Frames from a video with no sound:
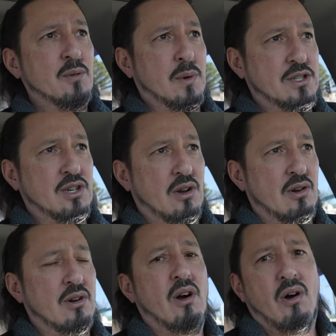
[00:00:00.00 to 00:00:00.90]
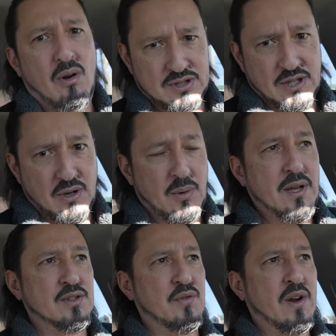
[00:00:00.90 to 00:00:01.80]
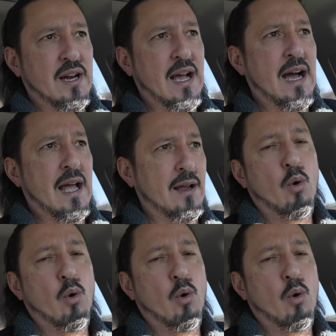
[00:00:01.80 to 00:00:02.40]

which also is very high,